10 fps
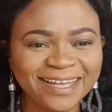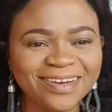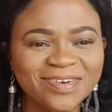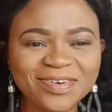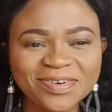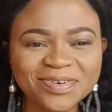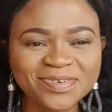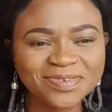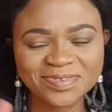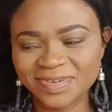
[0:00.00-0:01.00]

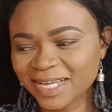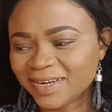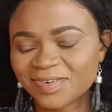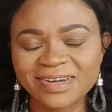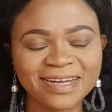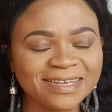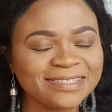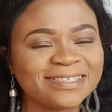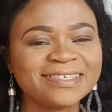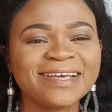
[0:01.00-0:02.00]
Hello
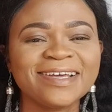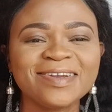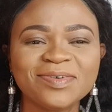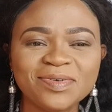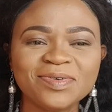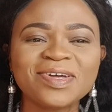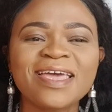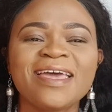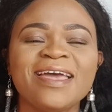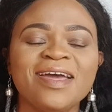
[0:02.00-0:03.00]
guys, hello,
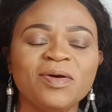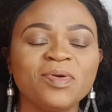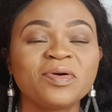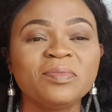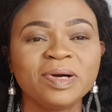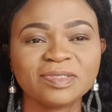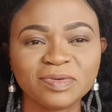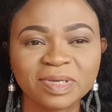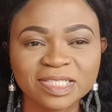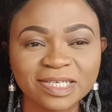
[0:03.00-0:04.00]
welcome back
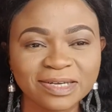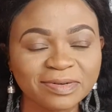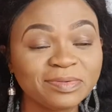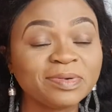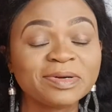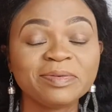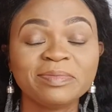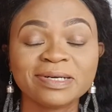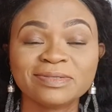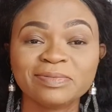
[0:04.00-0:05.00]
to my channel. Welcome
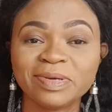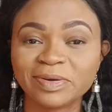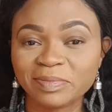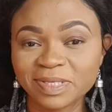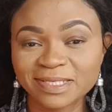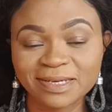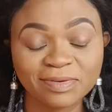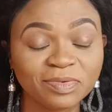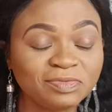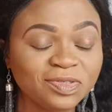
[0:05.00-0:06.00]
back to Makeup It
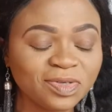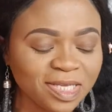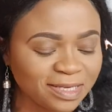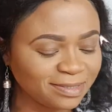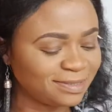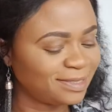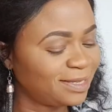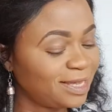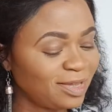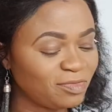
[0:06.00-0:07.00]
Time with Julia.
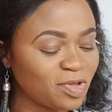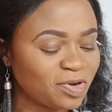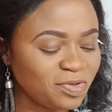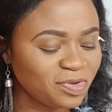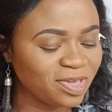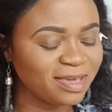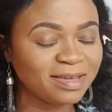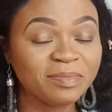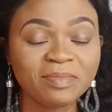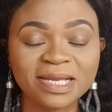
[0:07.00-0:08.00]
If you are new
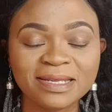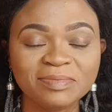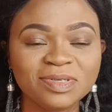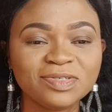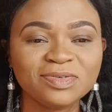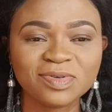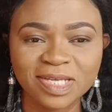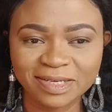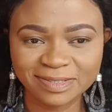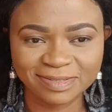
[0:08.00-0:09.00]
here, my name is
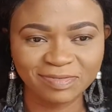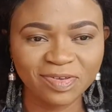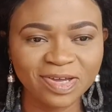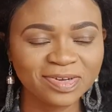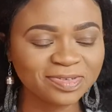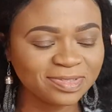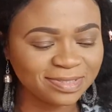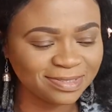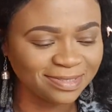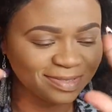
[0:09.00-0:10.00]
Julia. If you are not,
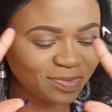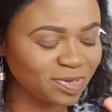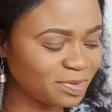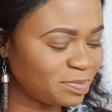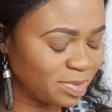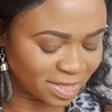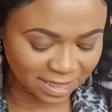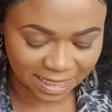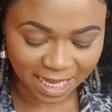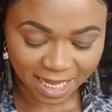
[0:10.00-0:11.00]
welcome
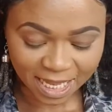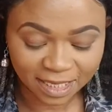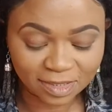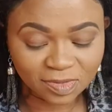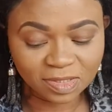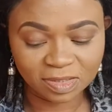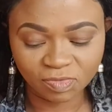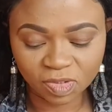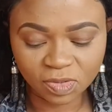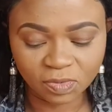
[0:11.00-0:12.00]
back. In today's
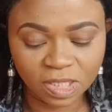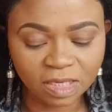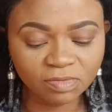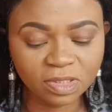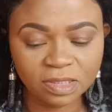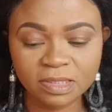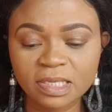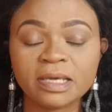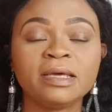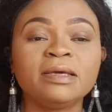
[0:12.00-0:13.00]
video we have this
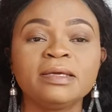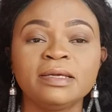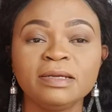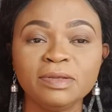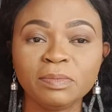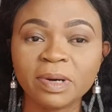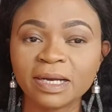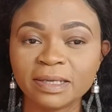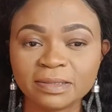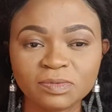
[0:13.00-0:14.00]
new
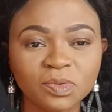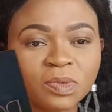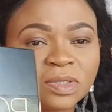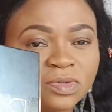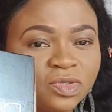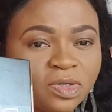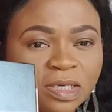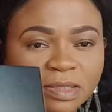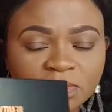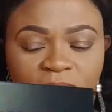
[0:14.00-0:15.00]
palette we want to
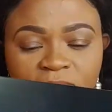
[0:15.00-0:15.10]
try.